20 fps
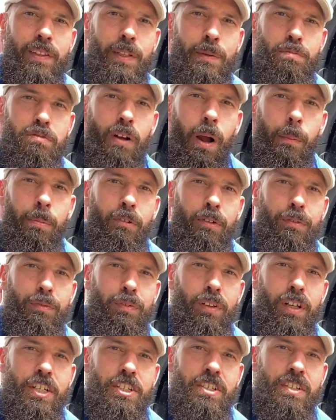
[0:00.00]
the proper
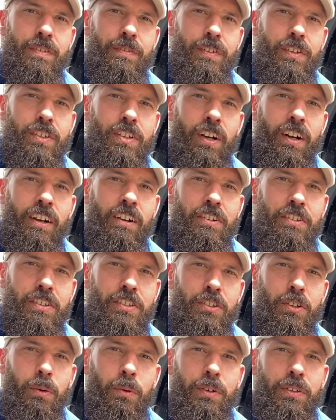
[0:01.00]
inflation of your tires
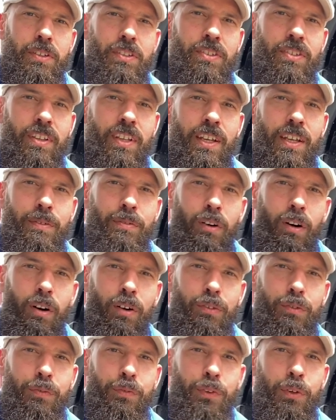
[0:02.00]
is going to save
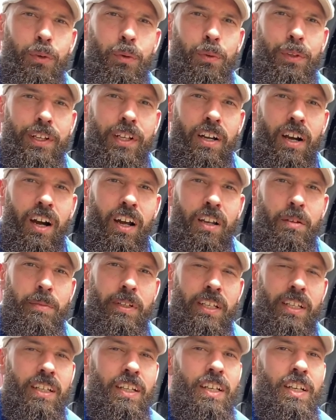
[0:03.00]
on fuel
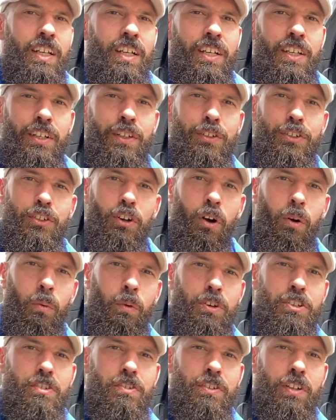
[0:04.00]
economy. You don't
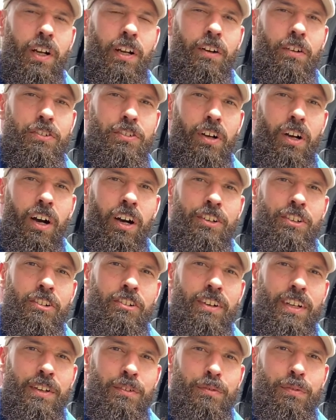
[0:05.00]
want your tires
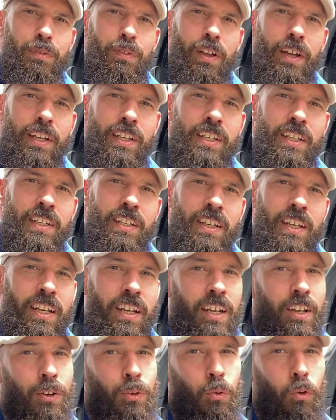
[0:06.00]
underinflated,
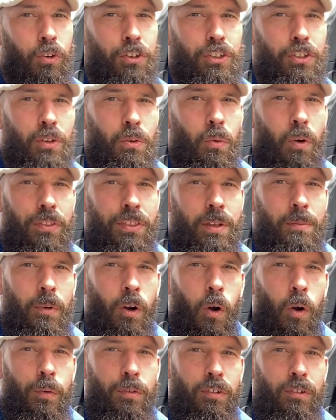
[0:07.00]
nor do you want them
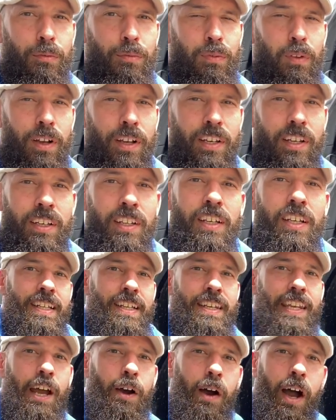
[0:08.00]
overinflated.
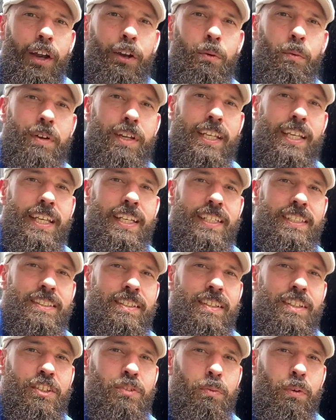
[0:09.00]
Now, I don't want to get
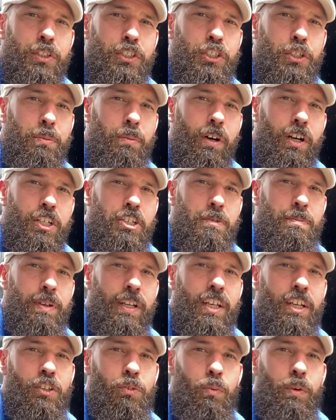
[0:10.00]
into this one too much
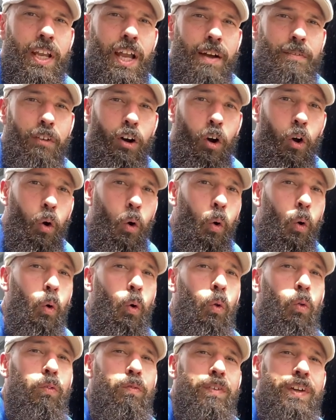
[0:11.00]
because we have a
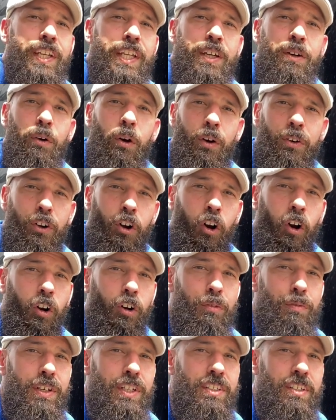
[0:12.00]
whole video on
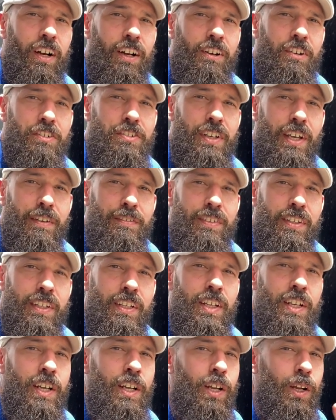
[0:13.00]
RV tire safety.
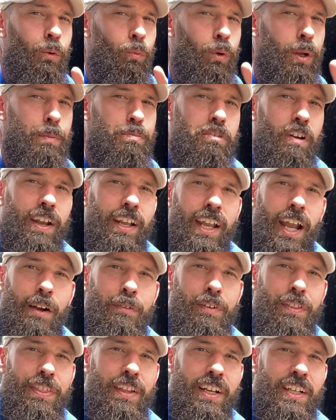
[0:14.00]
We break
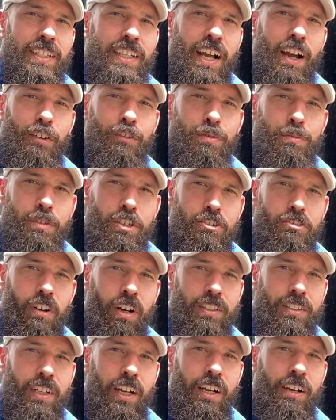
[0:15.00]
everything down from your
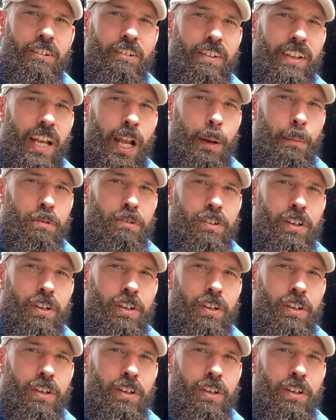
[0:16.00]
truck tire, your camper